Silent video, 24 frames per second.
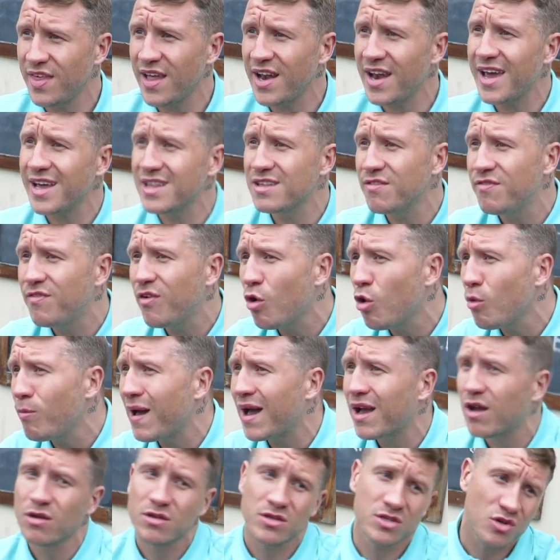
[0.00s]
then I had to fall
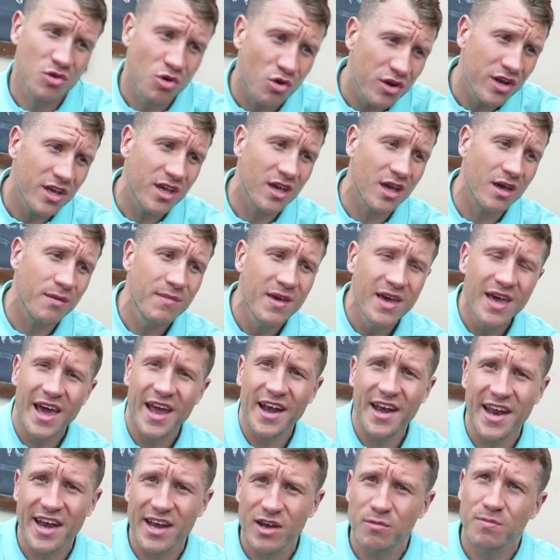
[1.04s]
back onto Cunningham
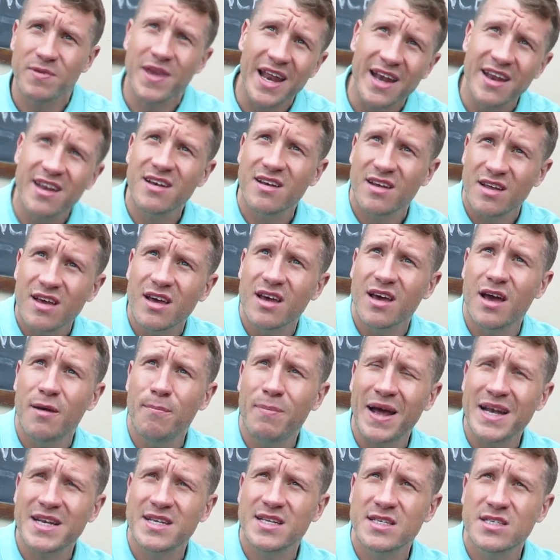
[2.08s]
and end up getting a
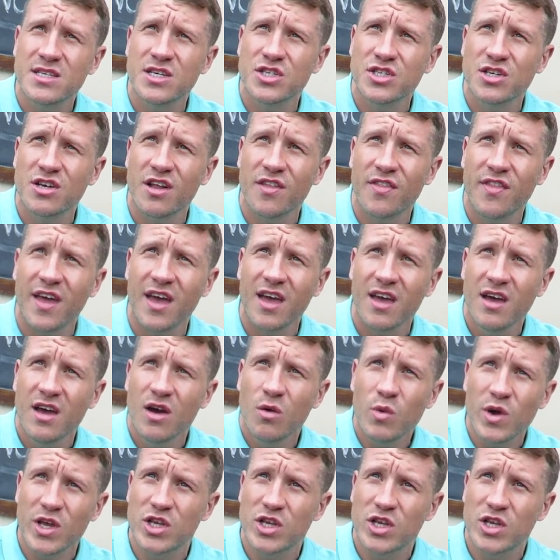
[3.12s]
bad decision on that,